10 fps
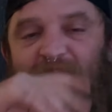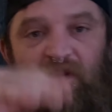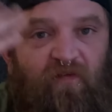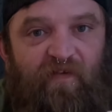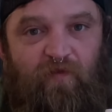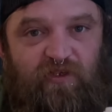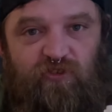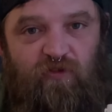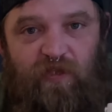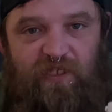you know, if I want to
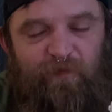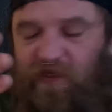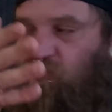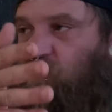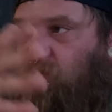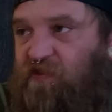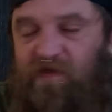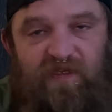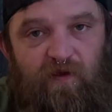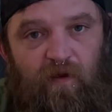show you guys pictures of the
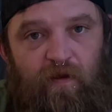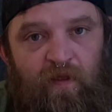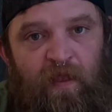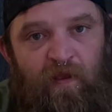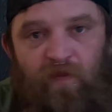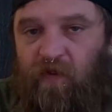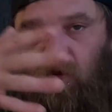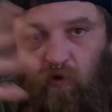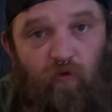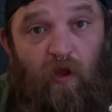deer that
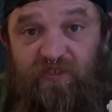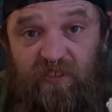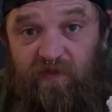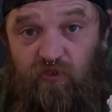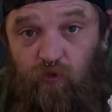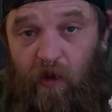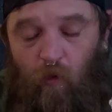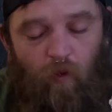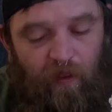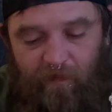are crossing the trail
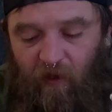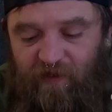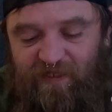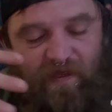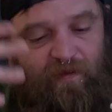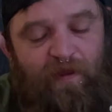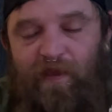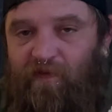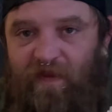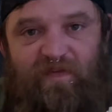while I'm hunting,
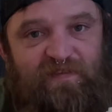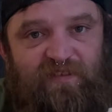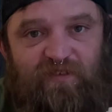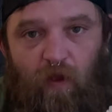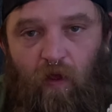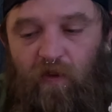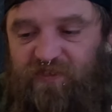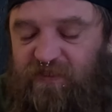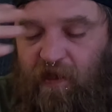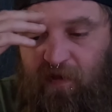like this is all
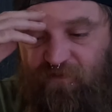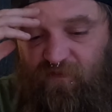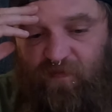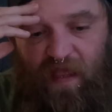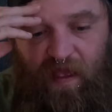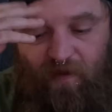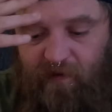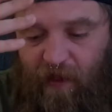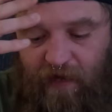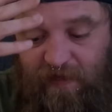stuff that
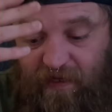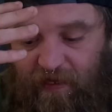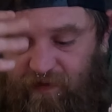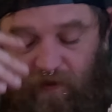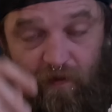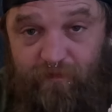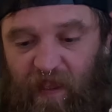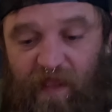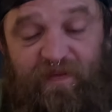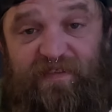I need to get done.
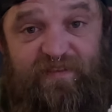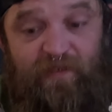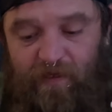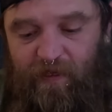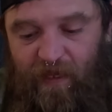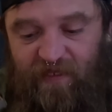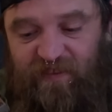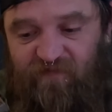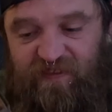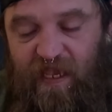And this has
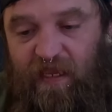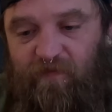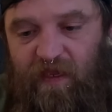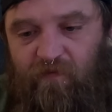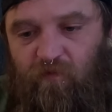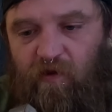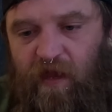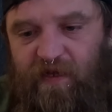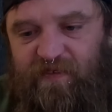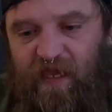even taken me, we're
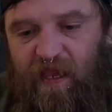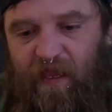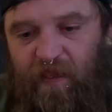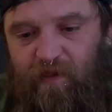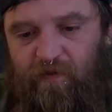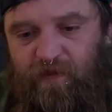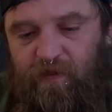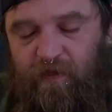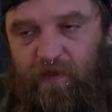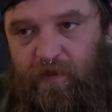on day,
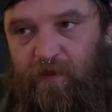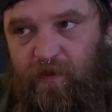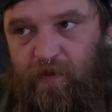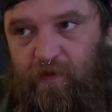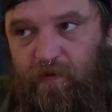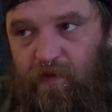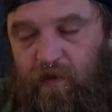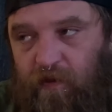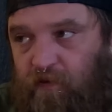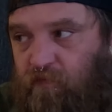
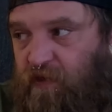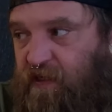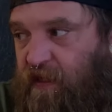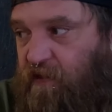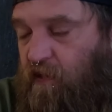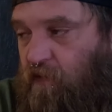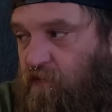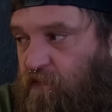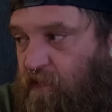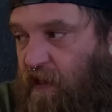uh, when did I go?
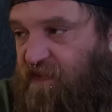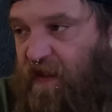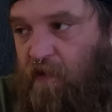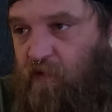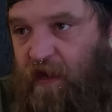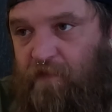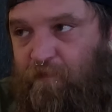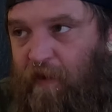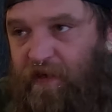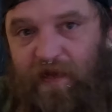I think I went on
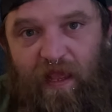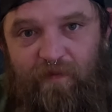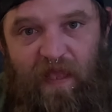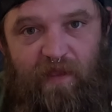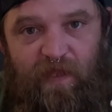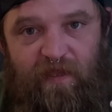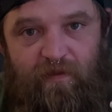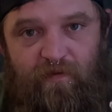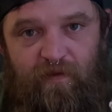Monday maybe,